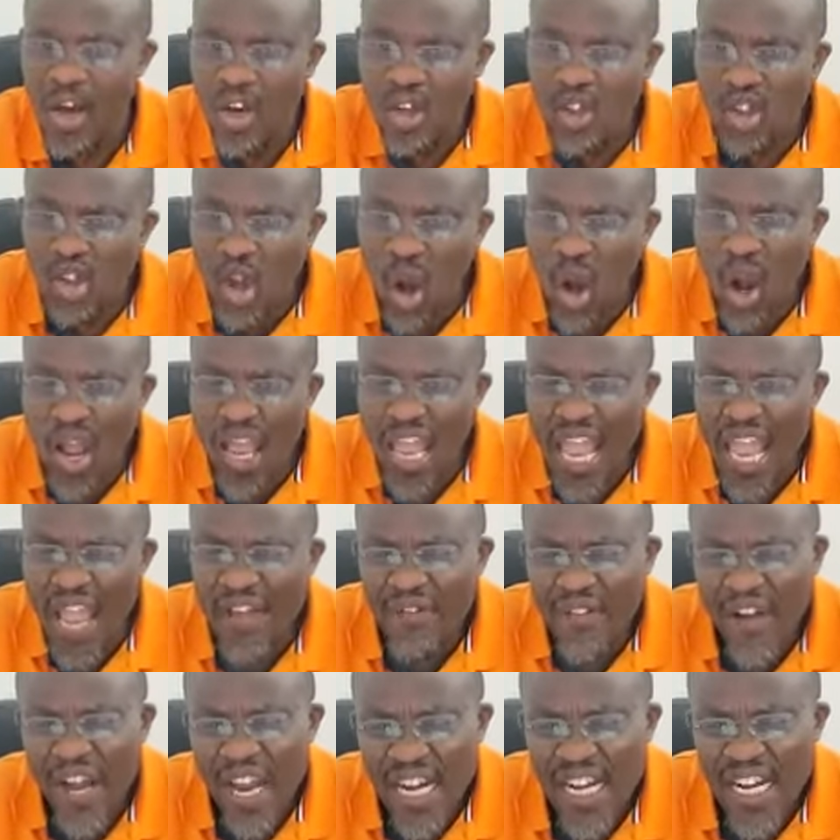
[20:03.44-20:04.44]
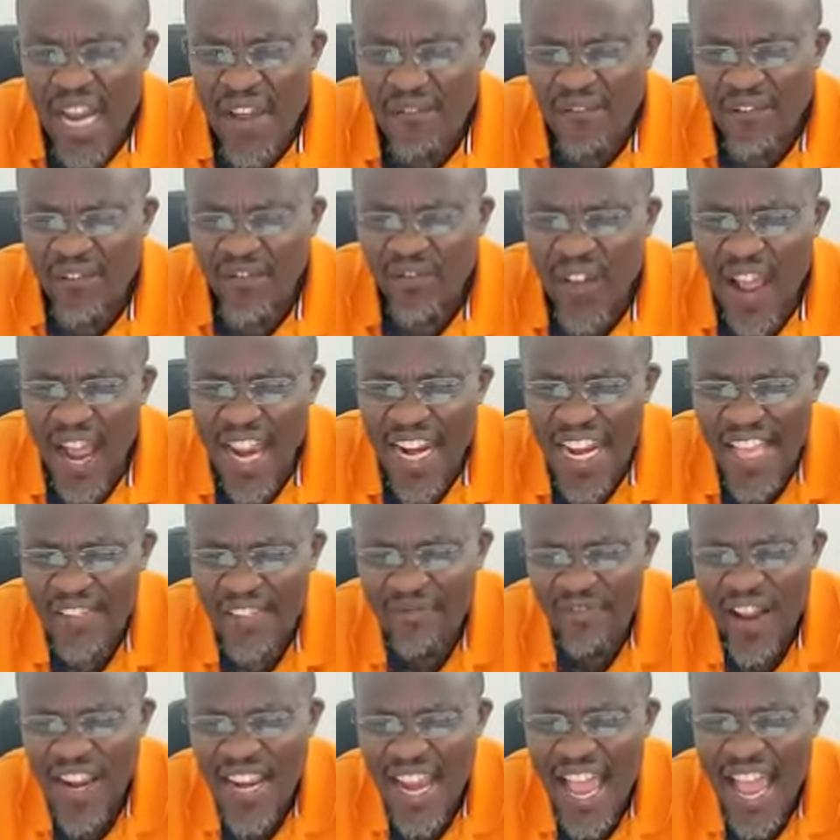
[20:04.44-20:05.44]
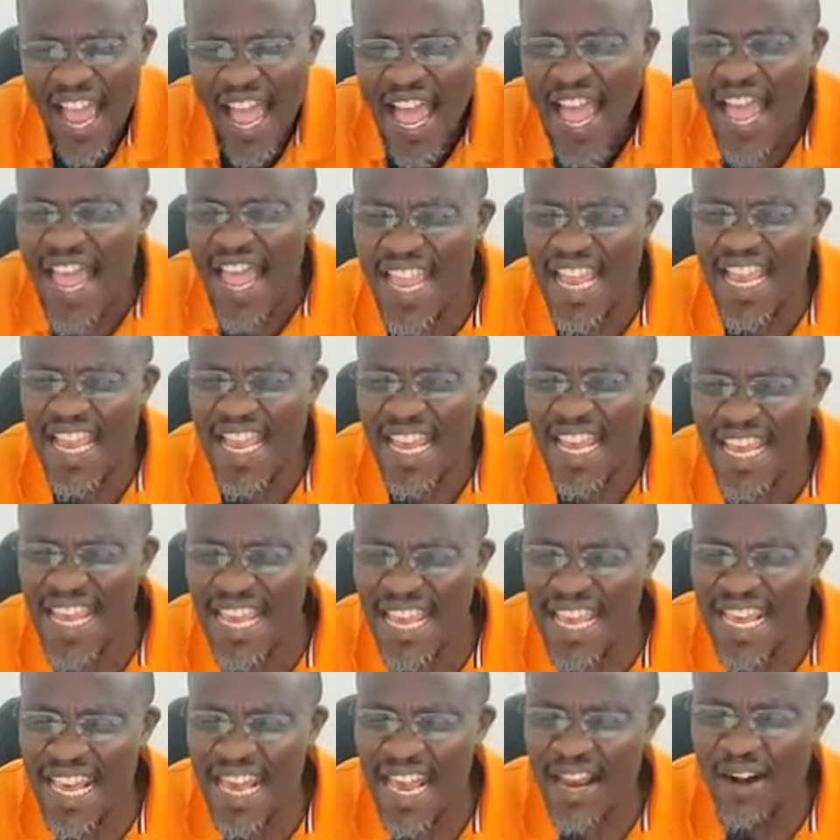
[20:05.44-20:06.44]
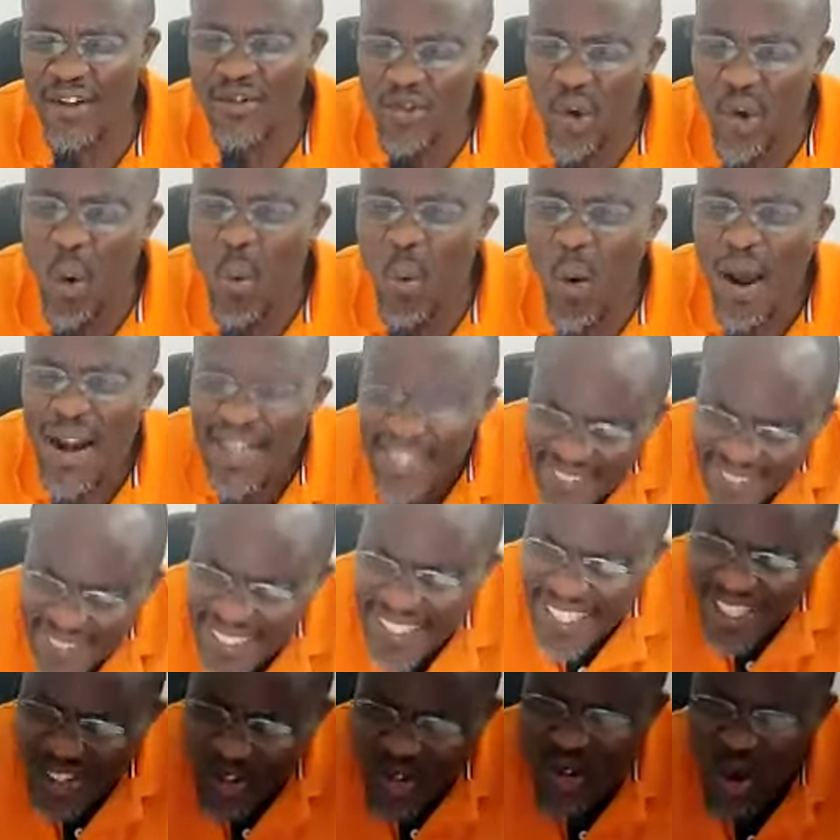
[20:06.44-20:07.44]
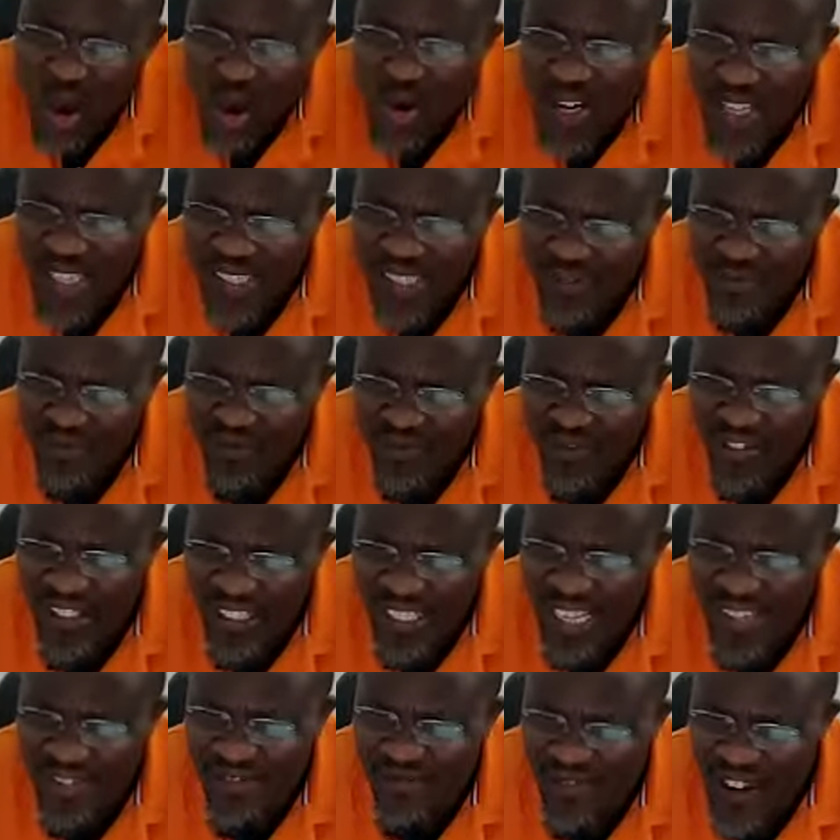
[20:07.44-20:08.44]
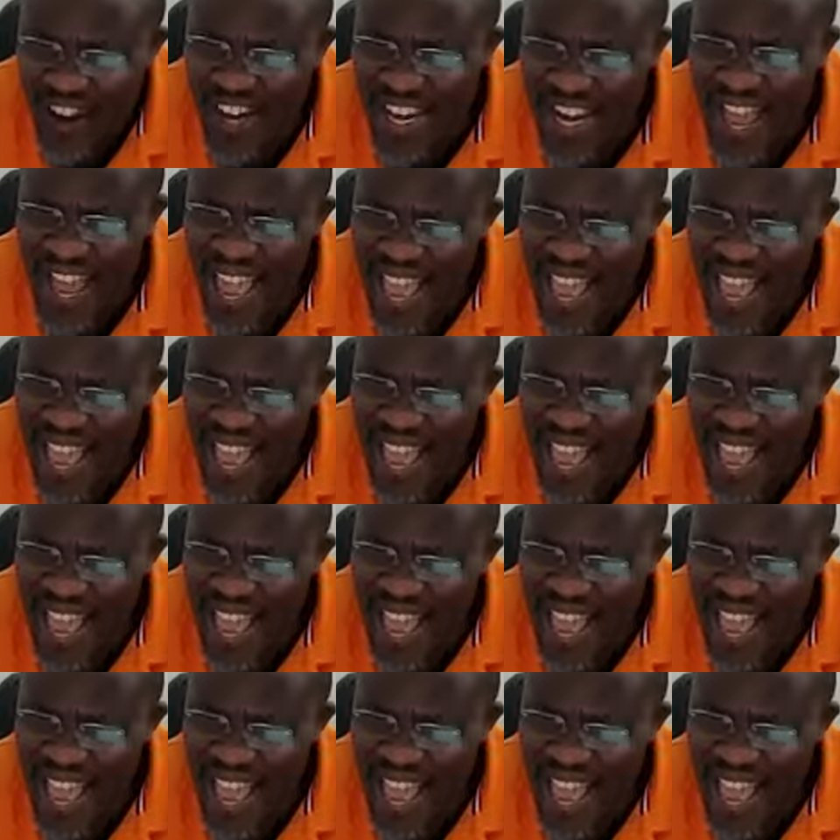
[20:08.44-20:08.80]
so if the, the father he, no one really know this, this father